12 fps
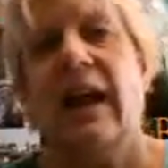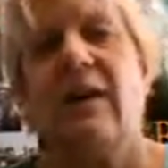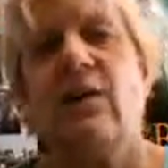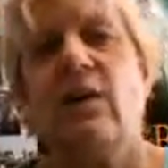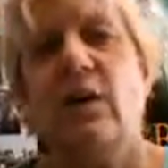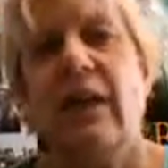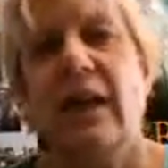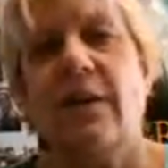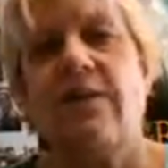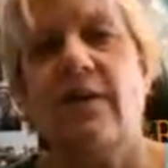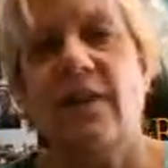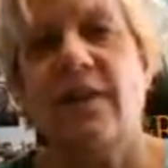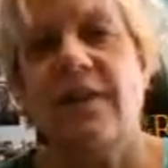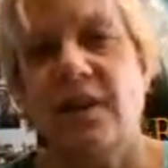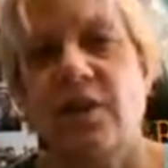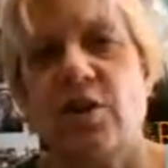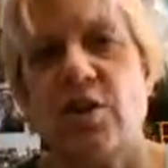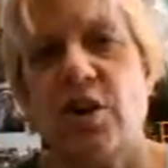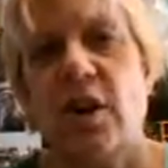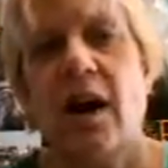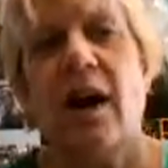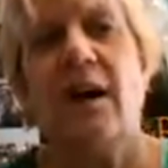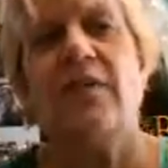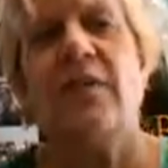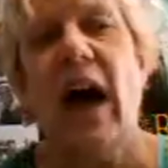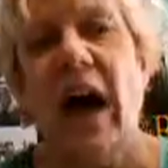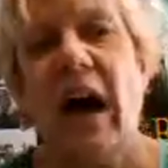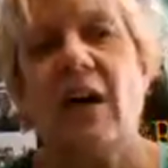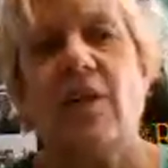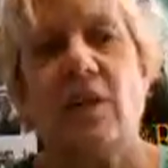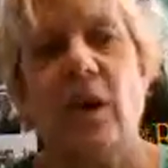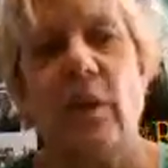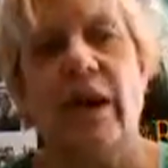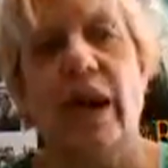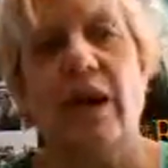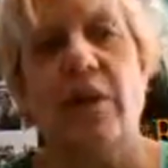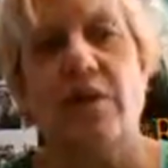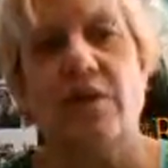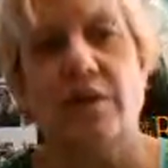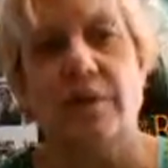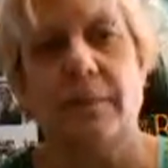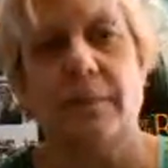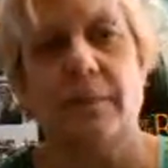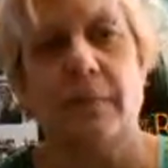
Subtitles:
and looking for the signature of the hot glowing hydrogen.